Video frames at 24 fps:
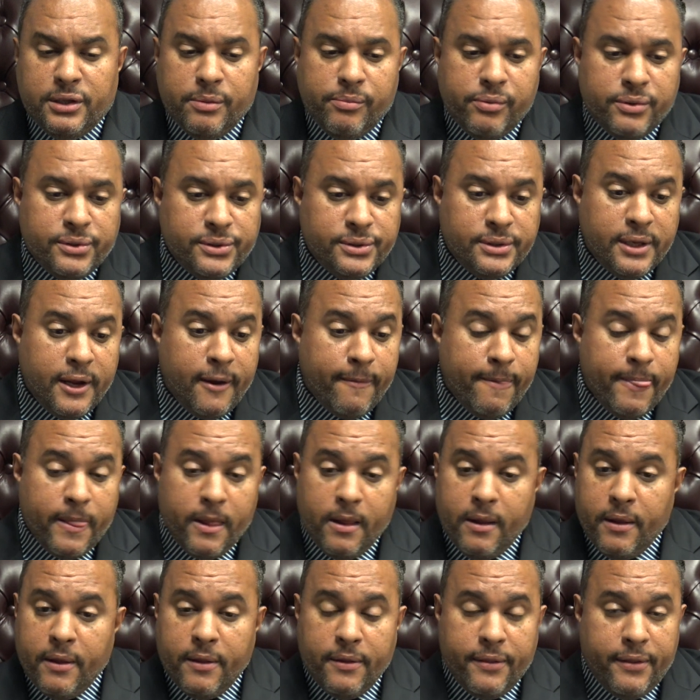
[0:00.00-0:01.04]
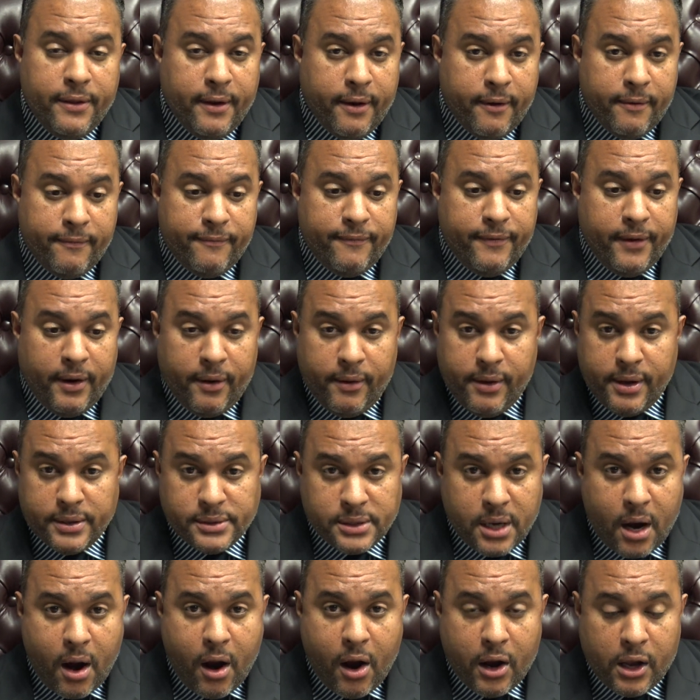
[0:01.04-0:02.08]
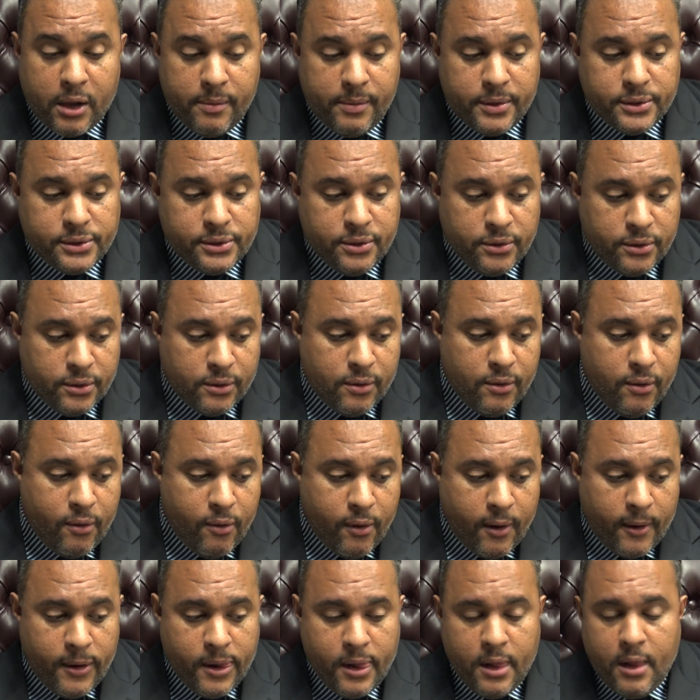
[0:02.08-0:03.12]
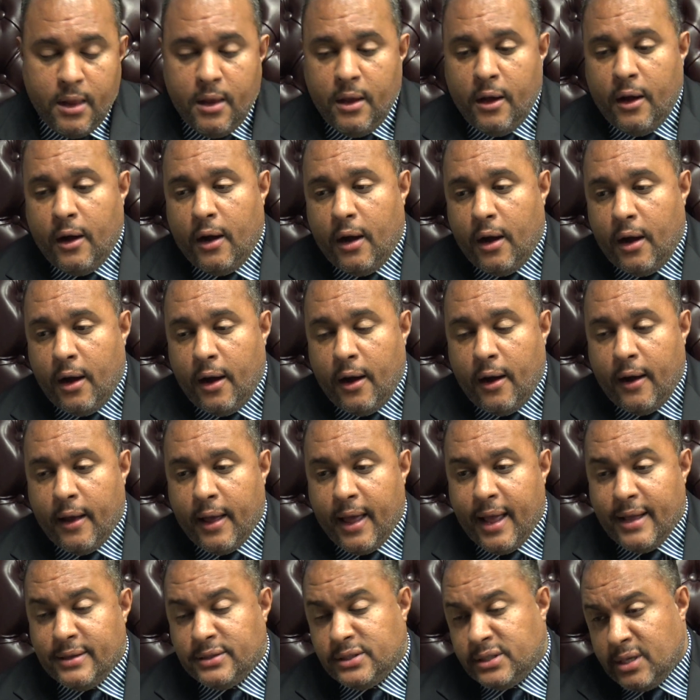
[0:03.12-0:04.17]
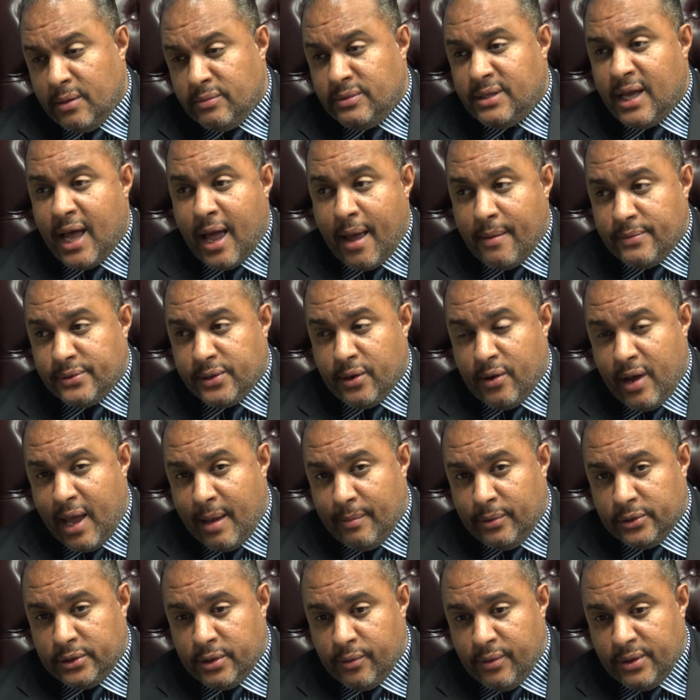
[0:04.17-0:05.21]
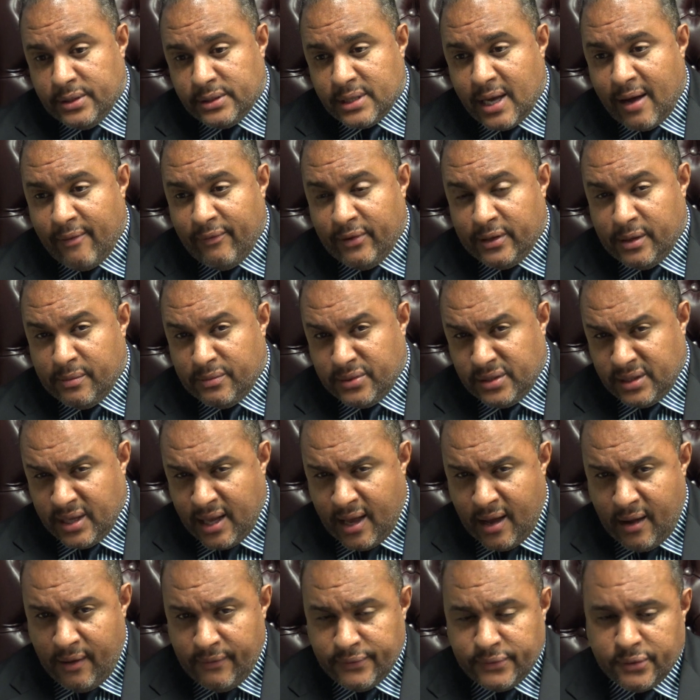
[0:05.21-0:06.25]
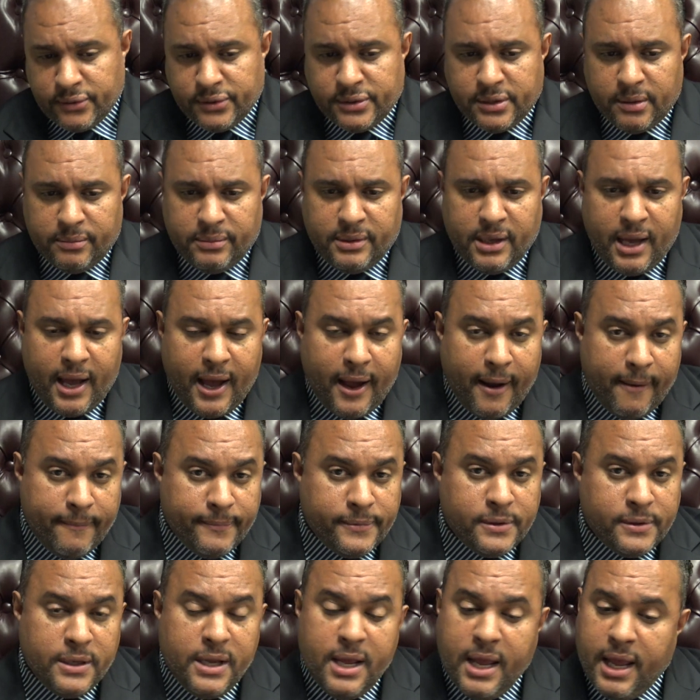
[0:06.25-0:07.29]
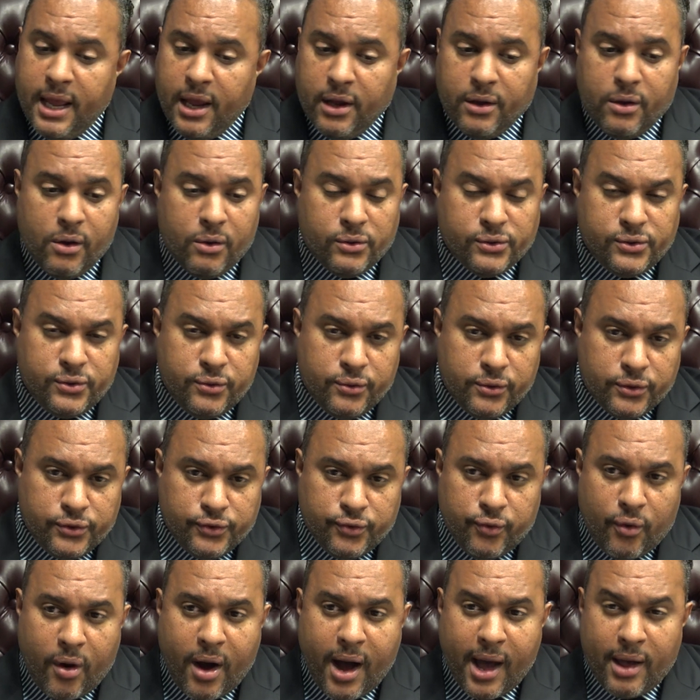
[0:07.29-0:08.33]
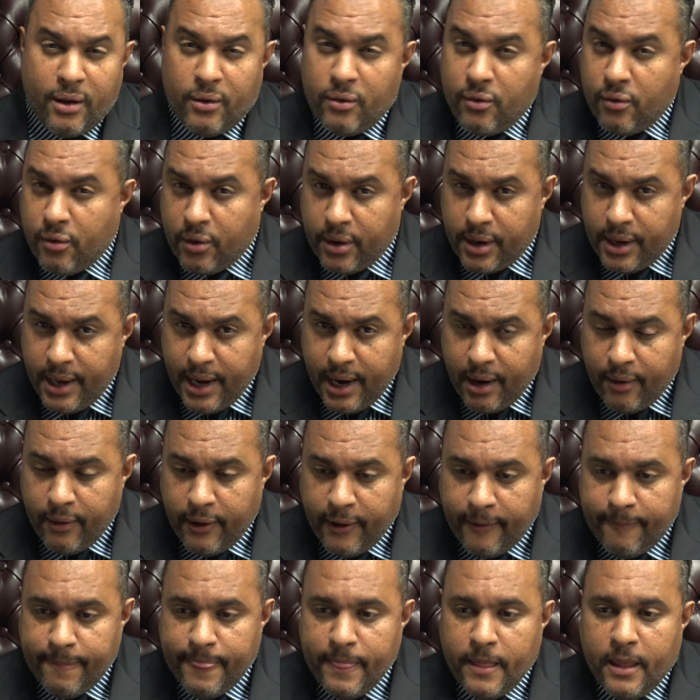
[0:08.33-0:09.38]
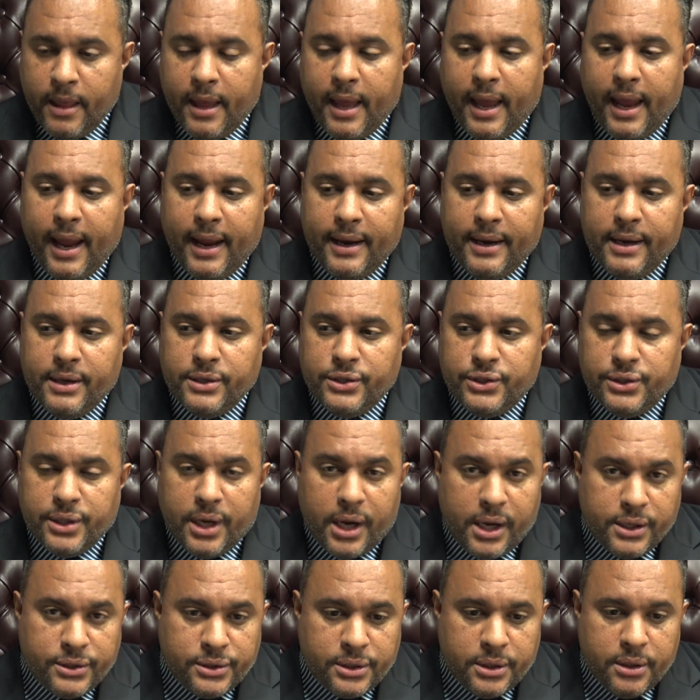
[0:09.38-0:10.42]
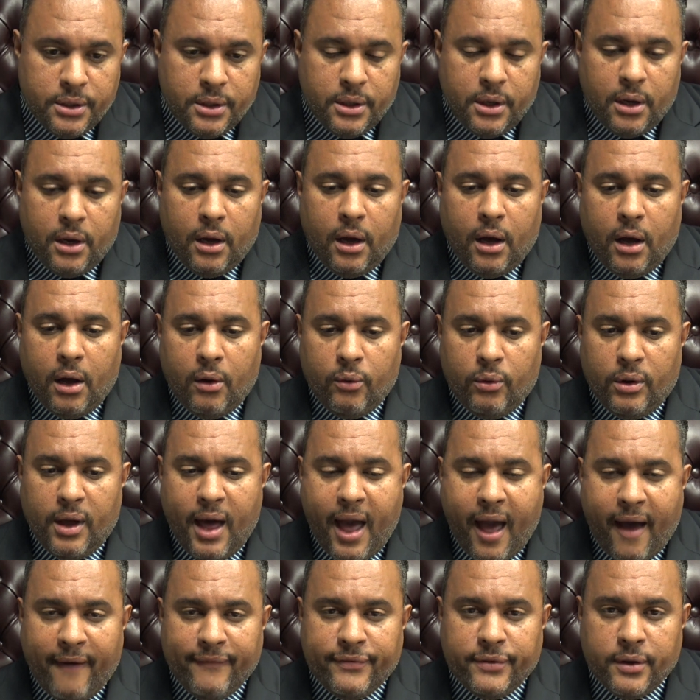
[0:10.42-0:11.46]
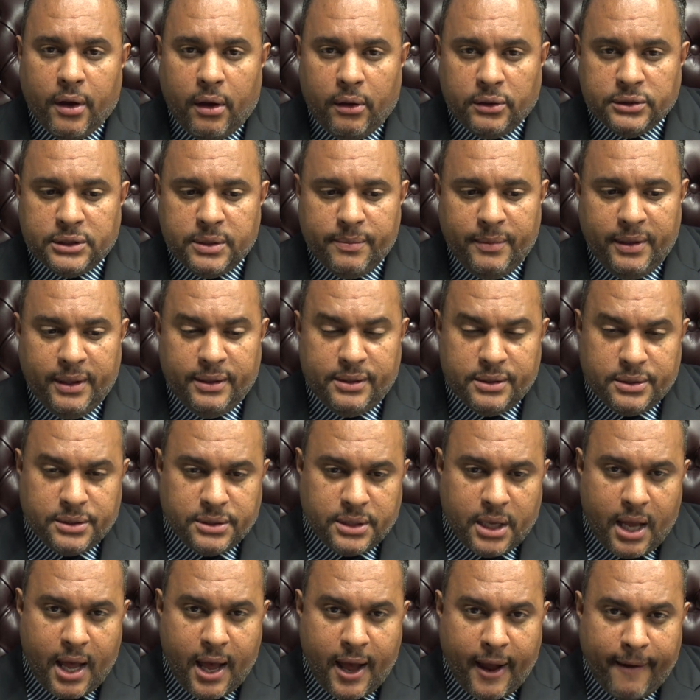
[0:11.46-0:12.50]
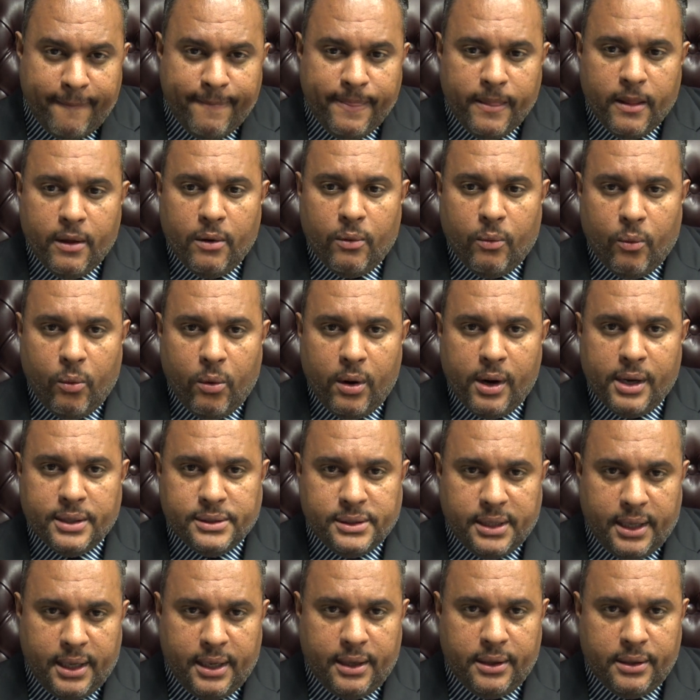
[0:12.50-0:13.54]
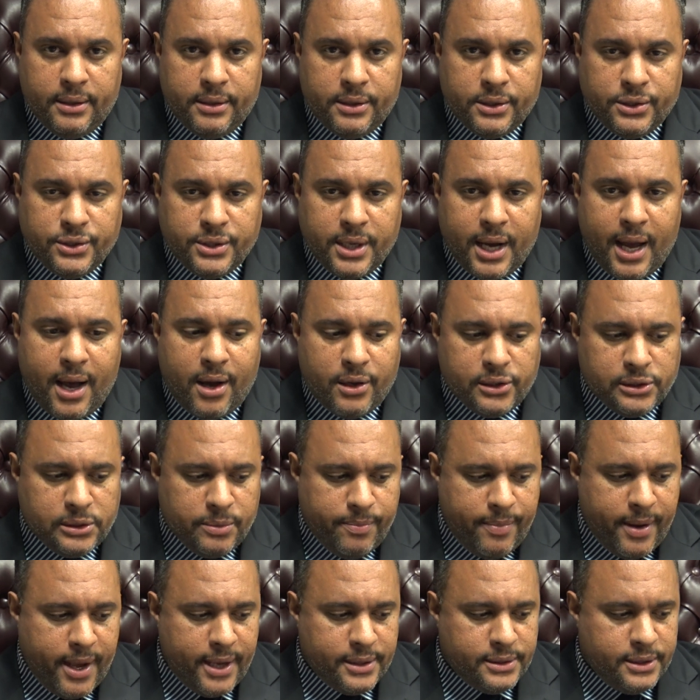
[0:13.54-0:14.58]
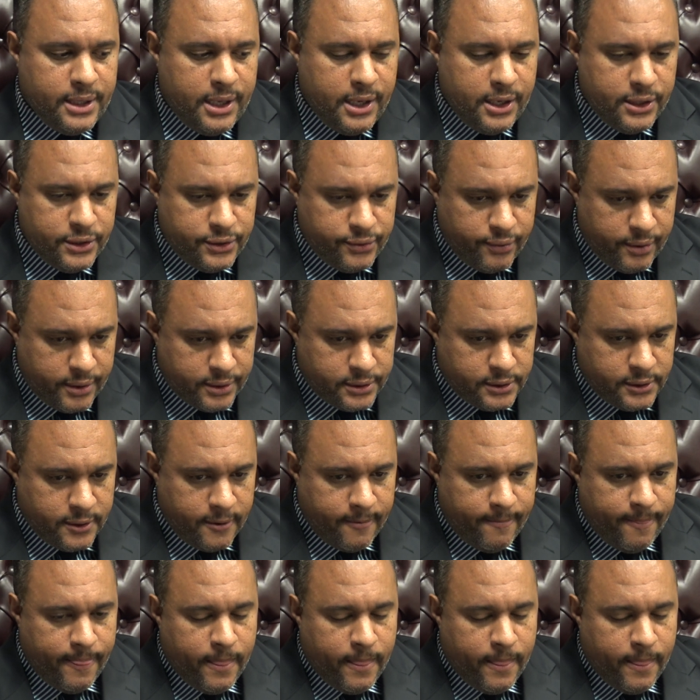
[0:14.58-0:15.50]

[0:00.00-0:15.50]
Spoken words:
to present their various arguments to the court, and sometimes they're able to resolve it themselves, or sometimes it goes to a trial or a hearing, and a judge will have to ultimately decide what is in the child's best interest.